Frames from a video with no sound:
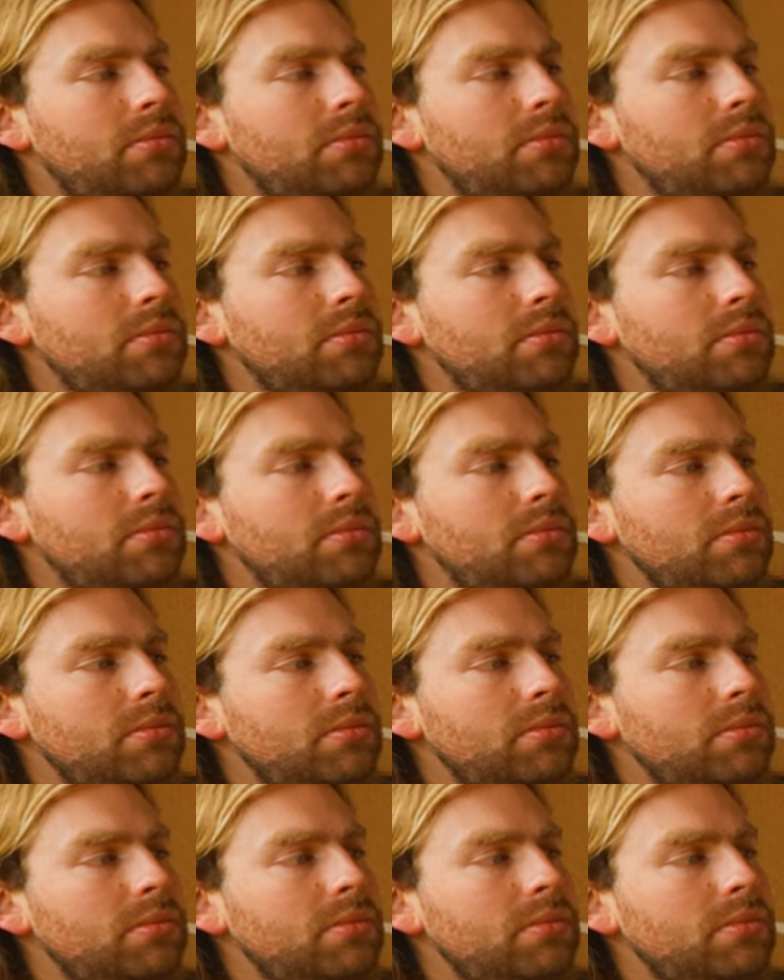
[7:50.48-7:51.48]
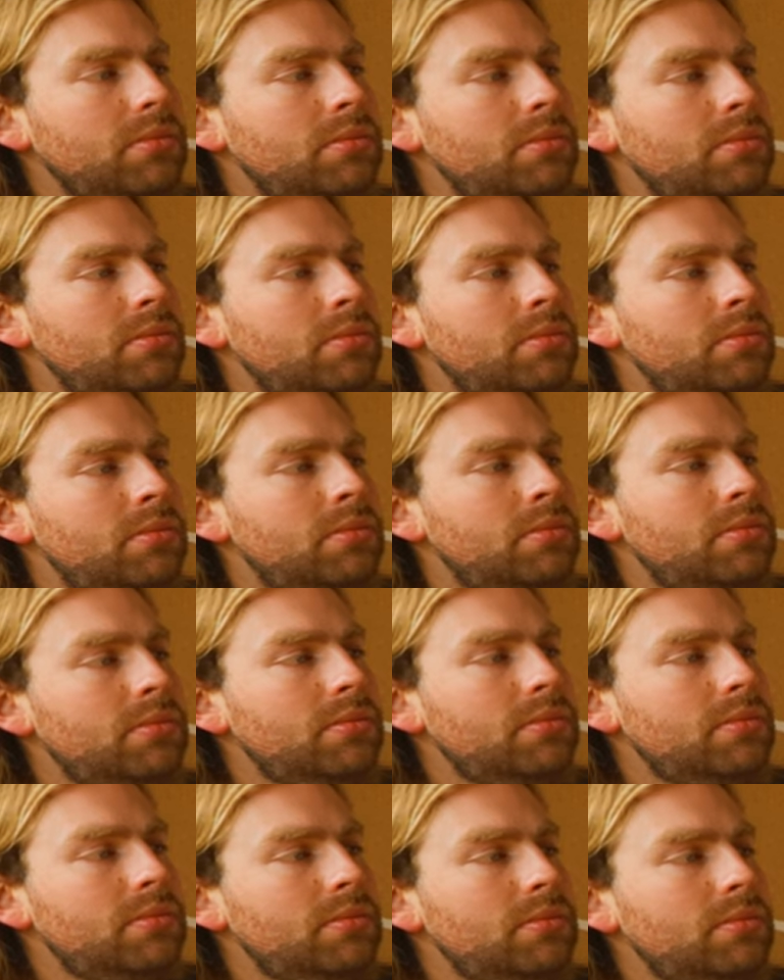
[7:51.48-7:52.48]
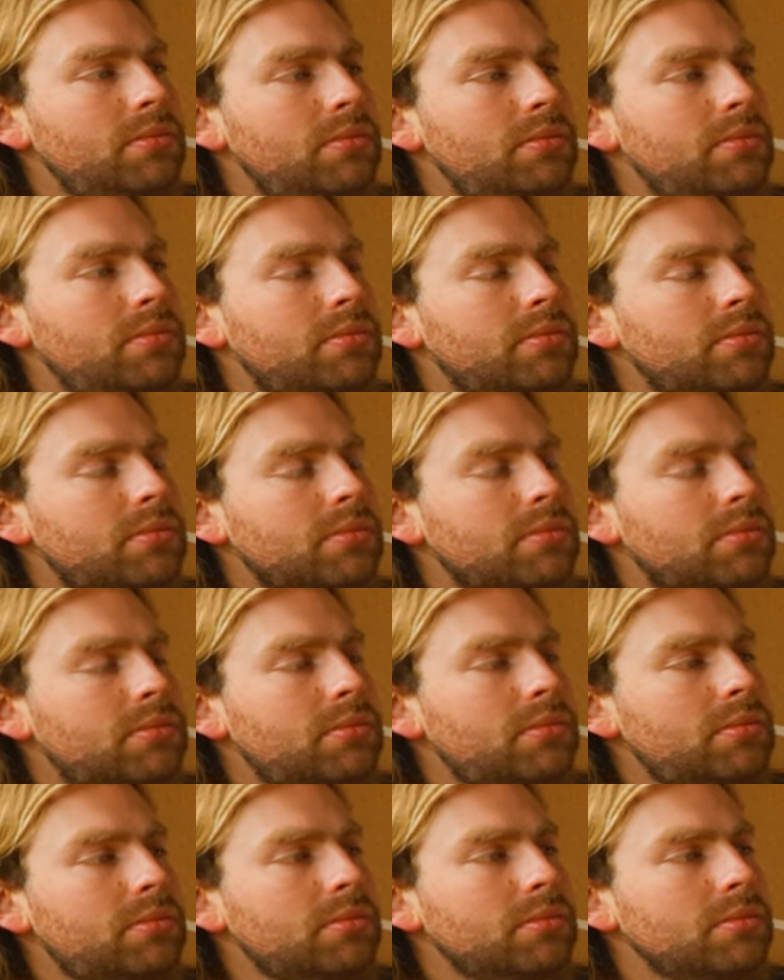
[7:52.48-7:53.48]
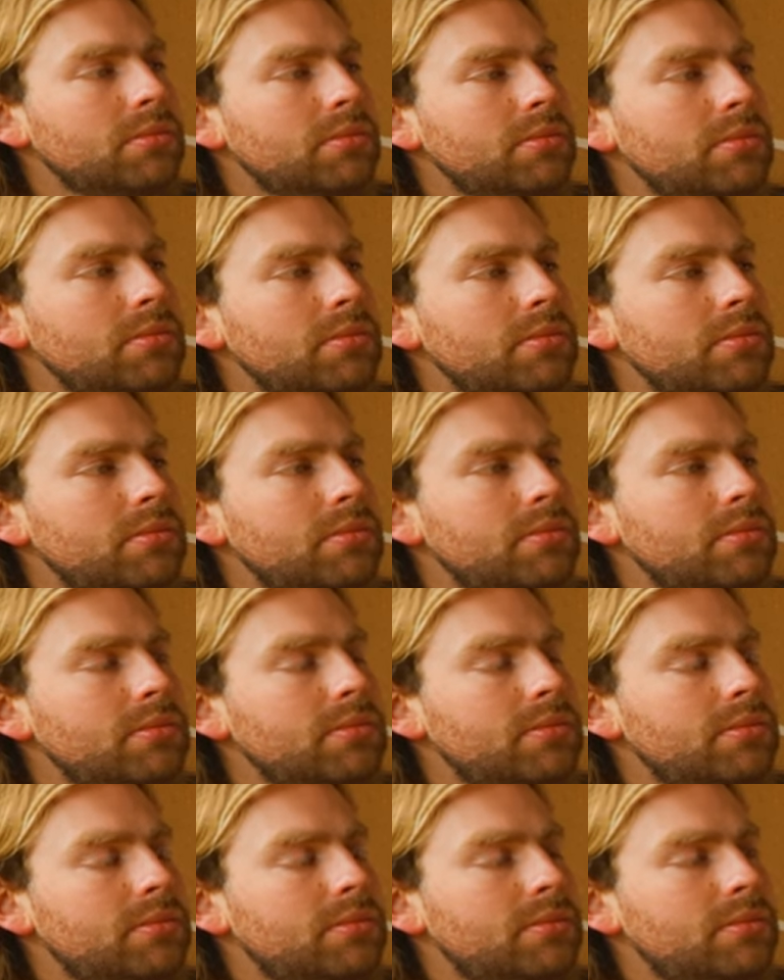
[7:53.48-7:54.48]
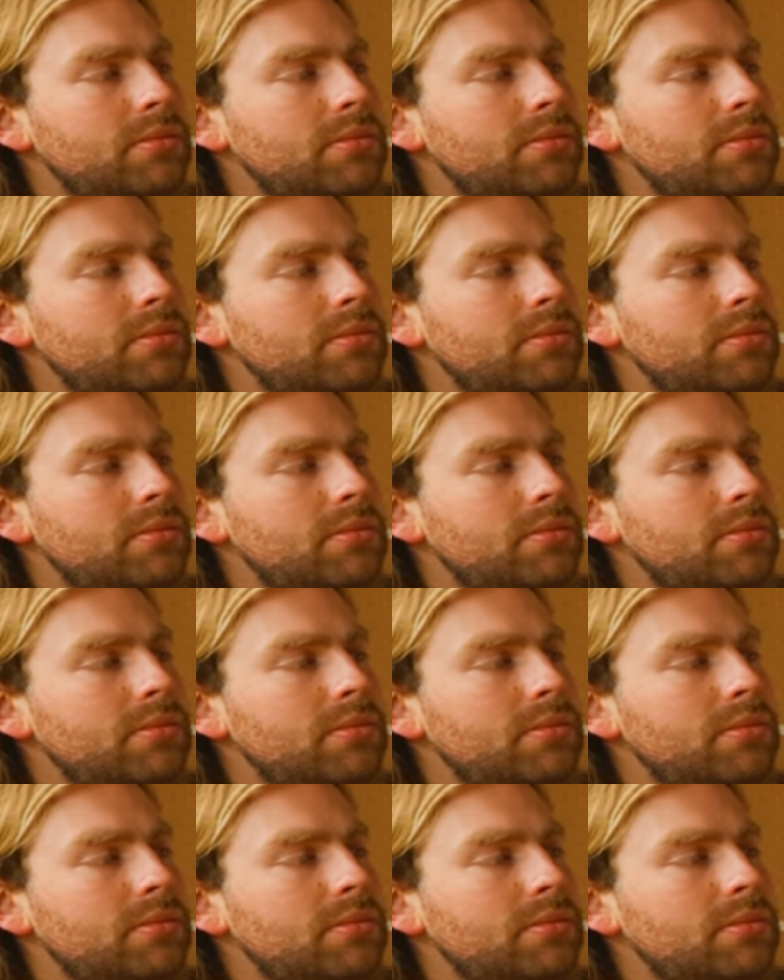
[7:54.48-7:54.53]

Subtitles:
[no speech]